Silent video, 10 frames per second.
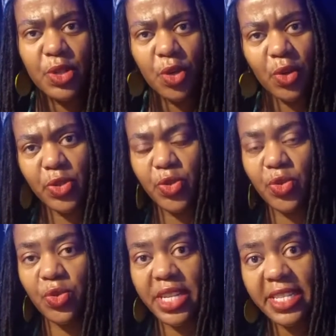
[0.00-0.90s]
want to do,
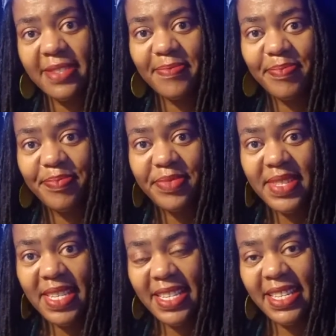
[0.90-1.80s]
right?
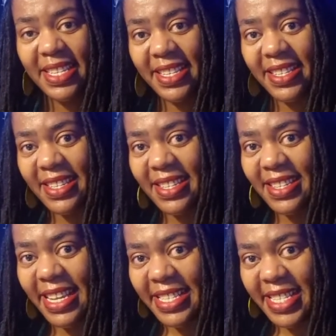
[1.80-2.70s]

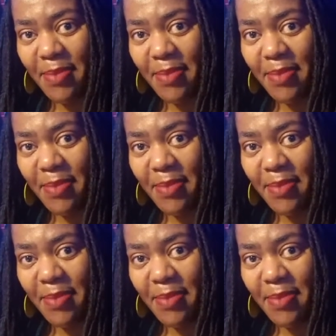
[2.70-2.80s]
Like some